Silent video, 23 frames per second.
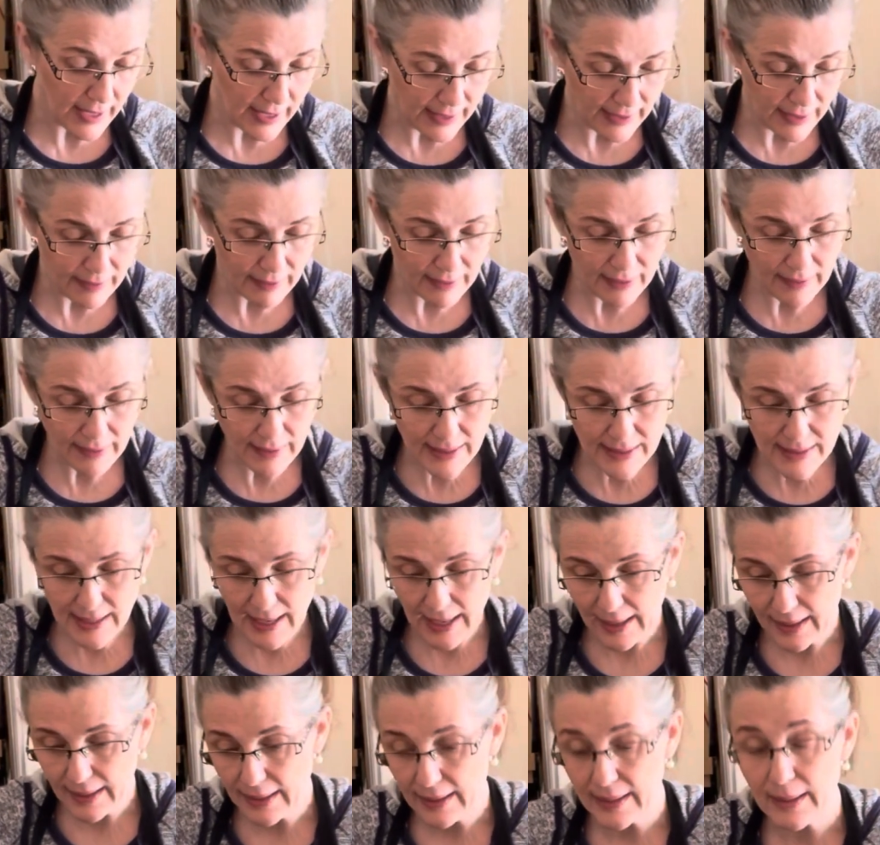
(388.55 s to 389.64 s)
Anything that's
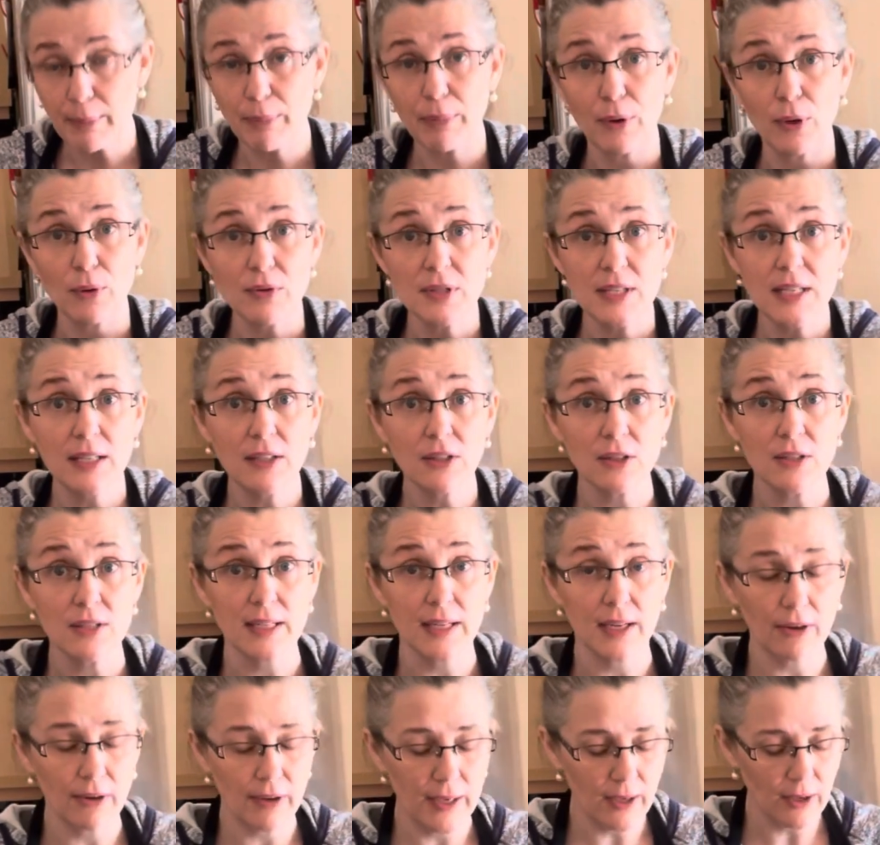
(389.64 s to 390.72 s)
had any protein or
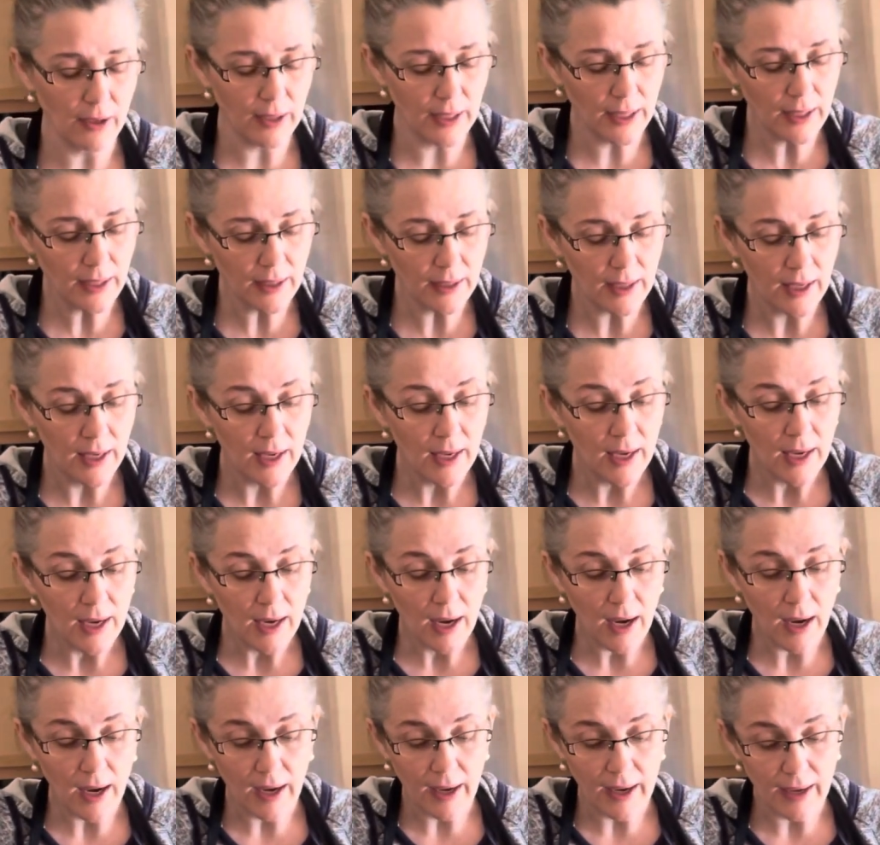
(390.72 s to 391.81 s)
dairy on it,
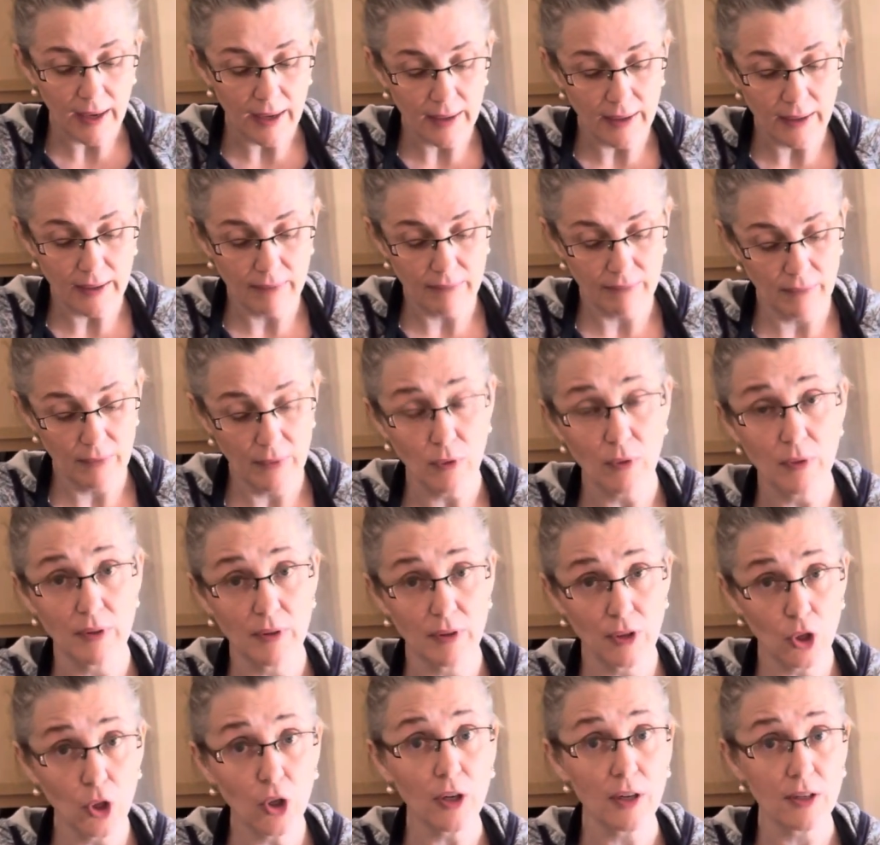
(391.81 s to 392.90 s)
I
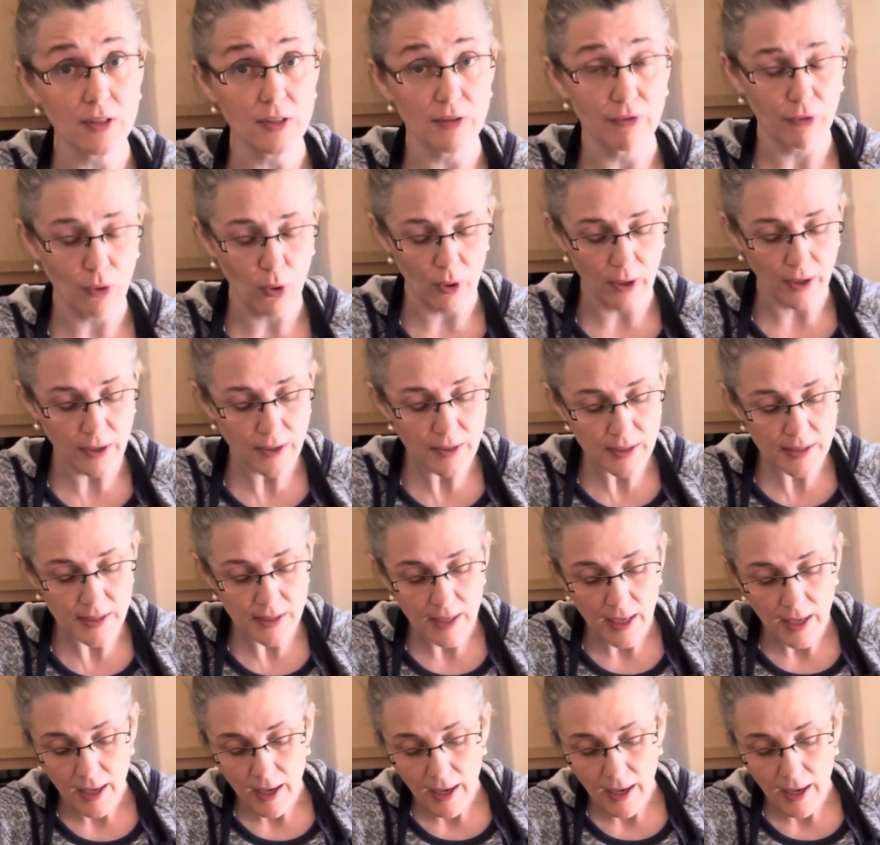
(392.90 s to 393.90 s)
cooked, of course.